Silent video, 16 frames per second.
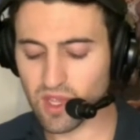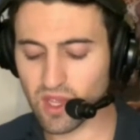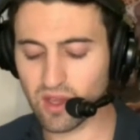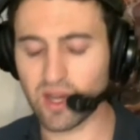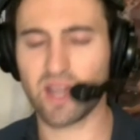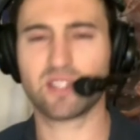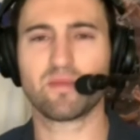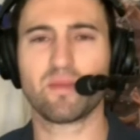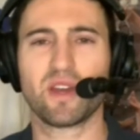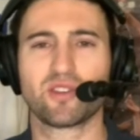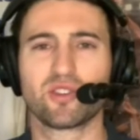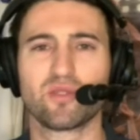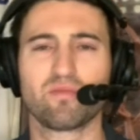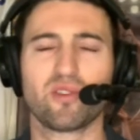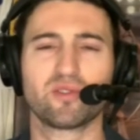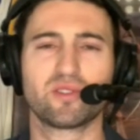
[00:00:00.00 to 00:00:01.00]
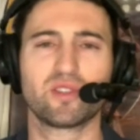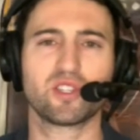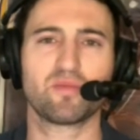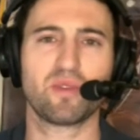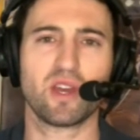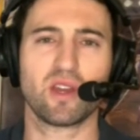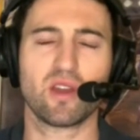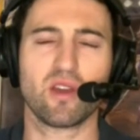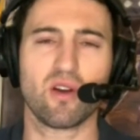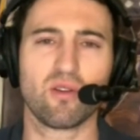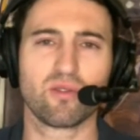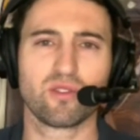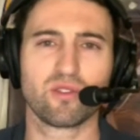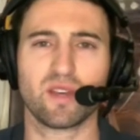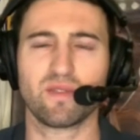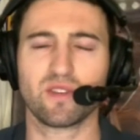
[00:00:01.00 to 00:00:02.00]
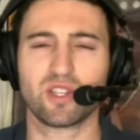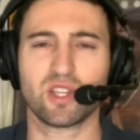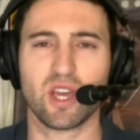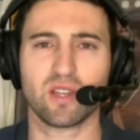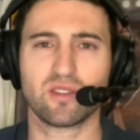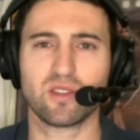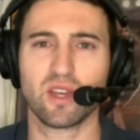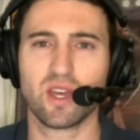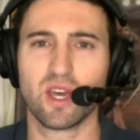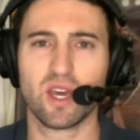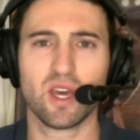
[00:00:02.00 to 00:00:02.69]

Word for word: Not to mention, participating owners have a chance